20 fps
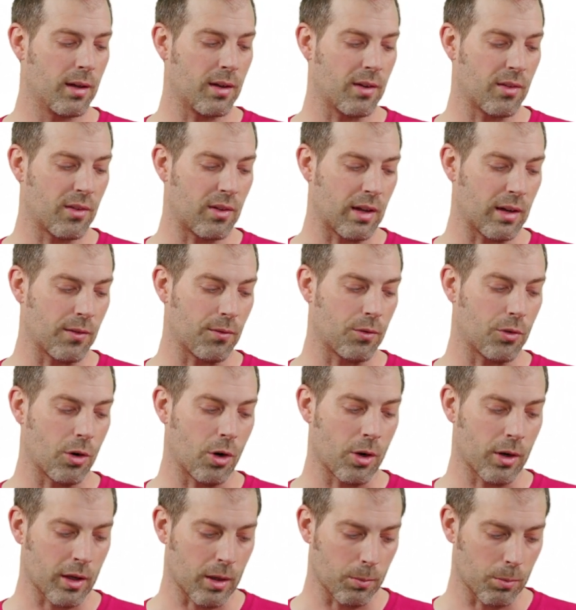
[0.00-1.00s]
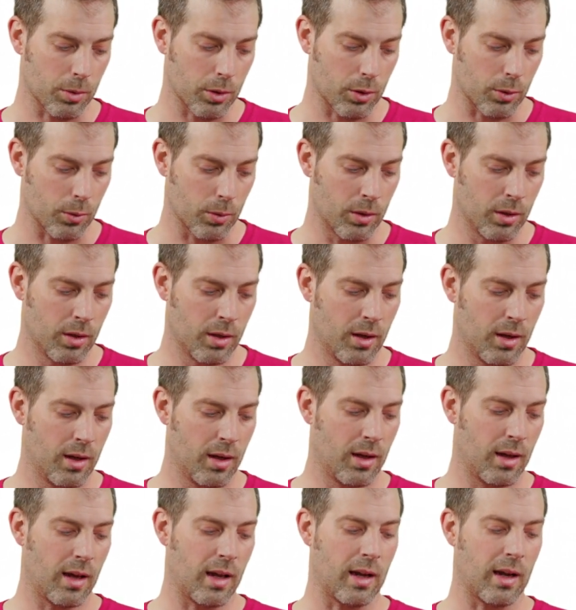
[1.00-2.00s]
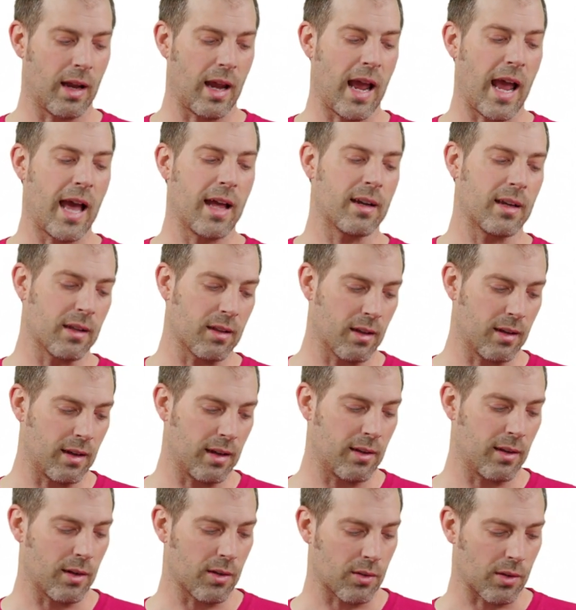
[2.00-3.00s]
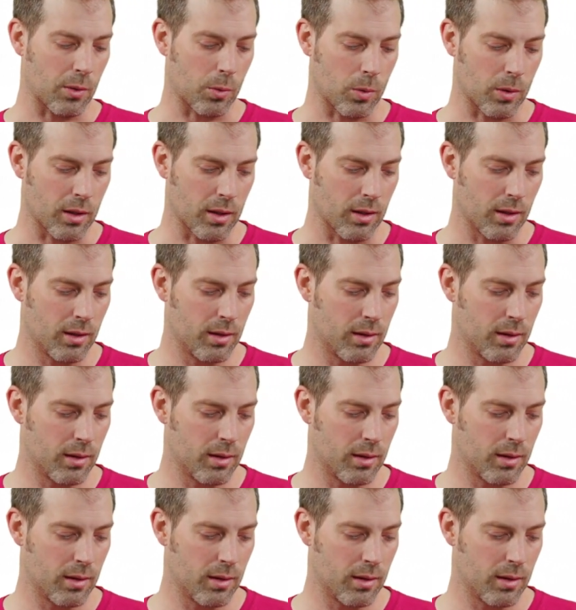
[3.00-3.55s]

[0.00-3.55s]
instead of drawing in blue, and adding the details I wanted.